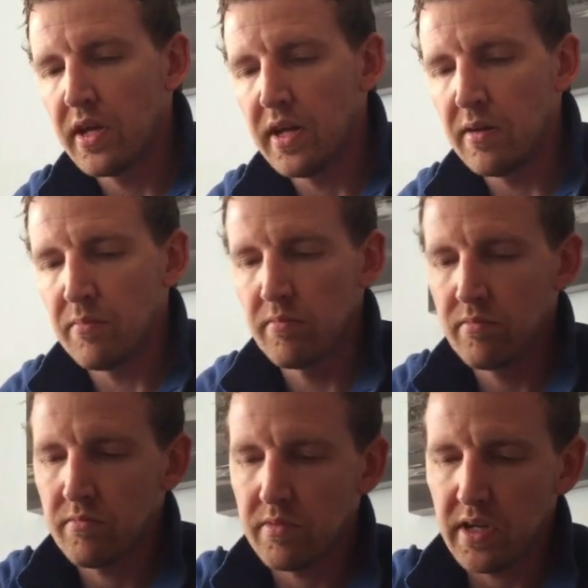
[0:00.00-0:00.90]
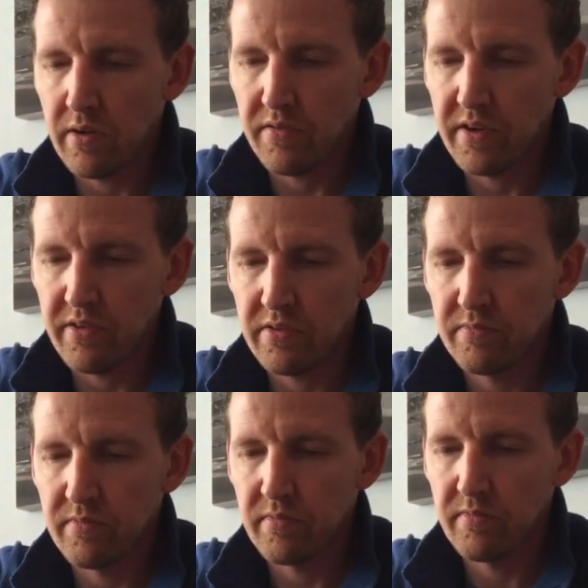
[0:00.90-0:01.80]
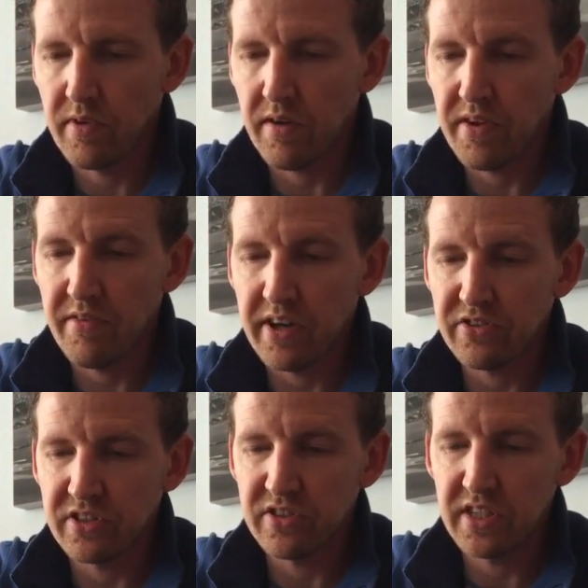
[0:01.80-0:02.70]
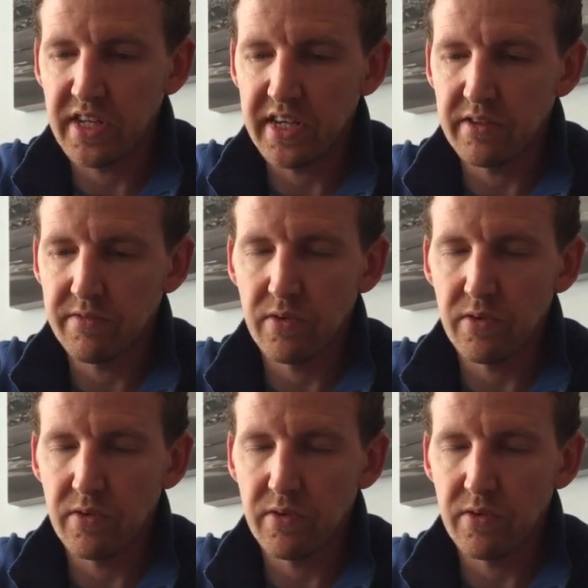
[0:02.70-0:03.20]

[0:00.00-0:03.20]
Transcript: Um, now, I've never, I've never actually seen a